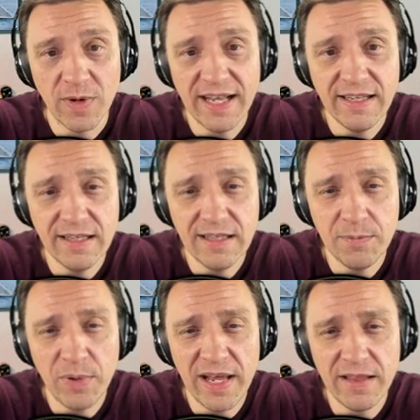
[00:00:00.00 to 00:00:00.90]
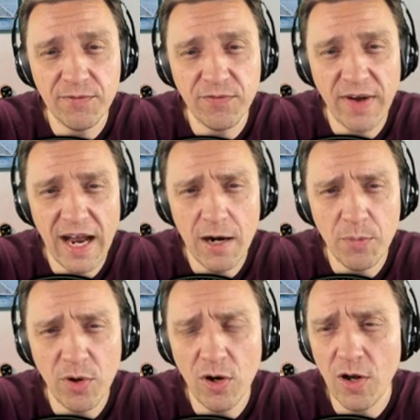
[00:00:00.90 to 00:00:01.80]
Why didn't he play the
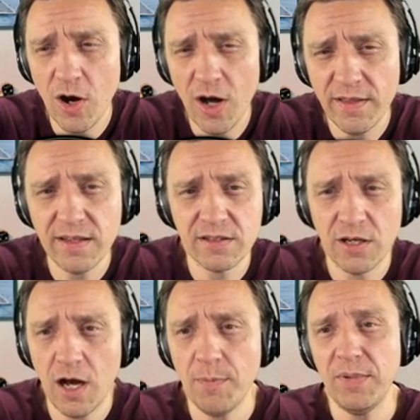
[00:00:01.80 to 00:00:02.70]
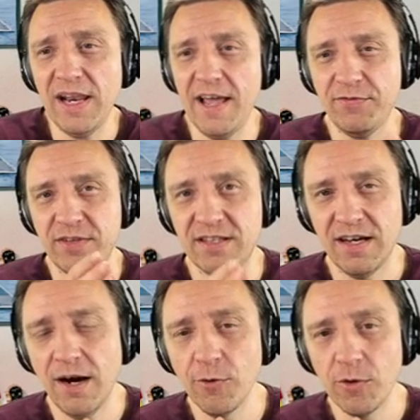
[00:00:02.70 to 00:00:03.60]
fireball on the top left
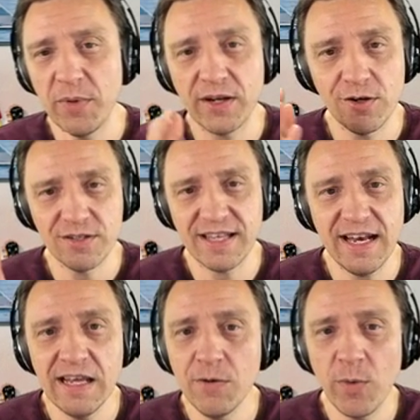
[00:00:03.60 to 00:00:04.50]
tower? Because then he